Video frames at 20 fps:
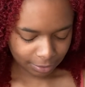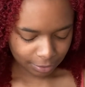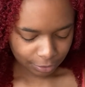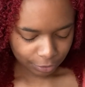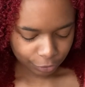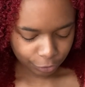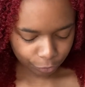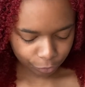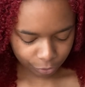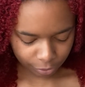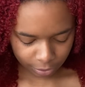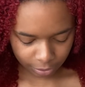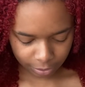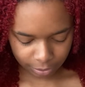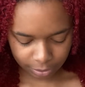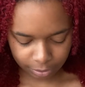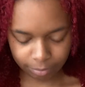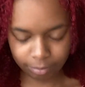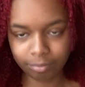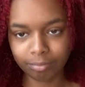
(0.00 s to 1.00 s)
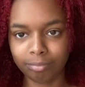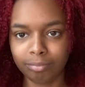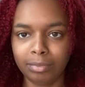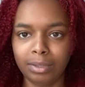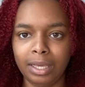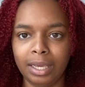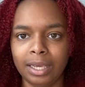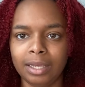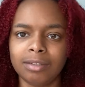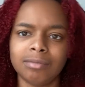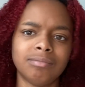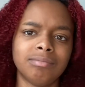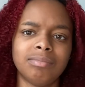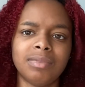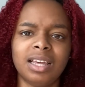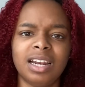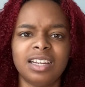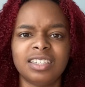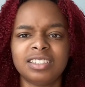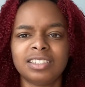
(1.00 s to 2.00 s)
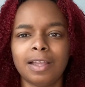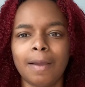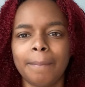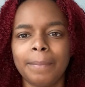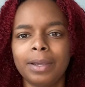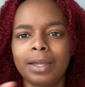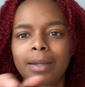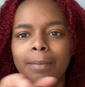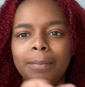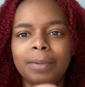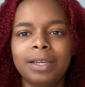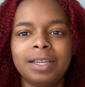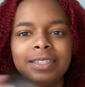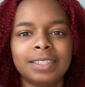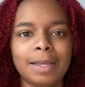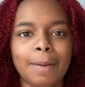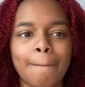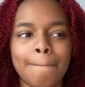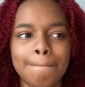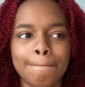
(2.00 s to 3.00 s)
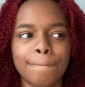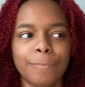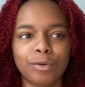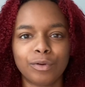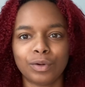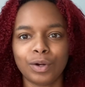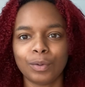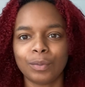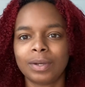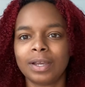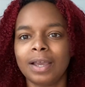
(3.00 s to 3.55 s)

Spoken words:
used to get that I stopped getting because I'm broke.